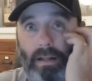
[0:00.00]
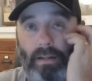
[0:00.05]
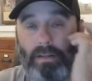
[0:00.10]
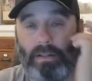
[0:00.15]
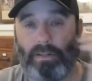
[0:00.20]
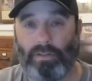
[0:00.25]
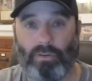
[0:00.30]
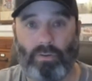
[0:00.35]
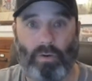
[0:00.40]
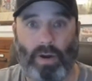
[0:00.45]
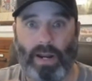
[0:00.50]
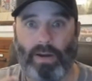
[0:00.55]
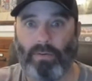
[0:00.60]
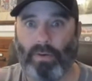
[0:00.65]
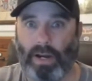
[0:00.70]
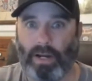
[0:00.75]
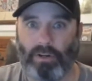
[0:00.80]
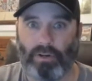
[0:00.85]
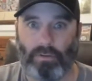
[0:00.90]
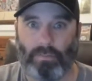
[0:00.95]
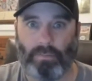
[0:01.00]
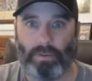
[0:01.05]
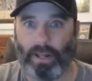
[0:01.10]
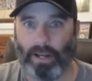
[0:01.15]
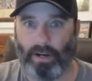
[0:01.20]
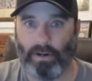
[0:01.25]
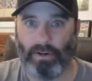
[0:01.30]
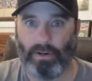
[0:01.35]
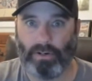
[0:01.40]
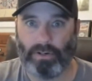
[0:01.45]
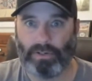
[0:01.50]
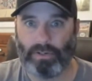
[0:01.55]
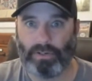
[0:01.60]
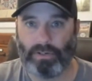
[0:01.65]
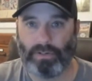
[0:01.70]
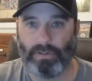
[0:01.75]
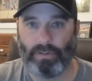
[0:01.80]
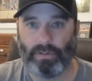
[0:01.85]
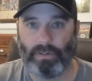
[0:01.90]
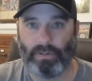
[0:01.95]
these great Ranger
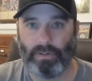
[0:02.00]
players.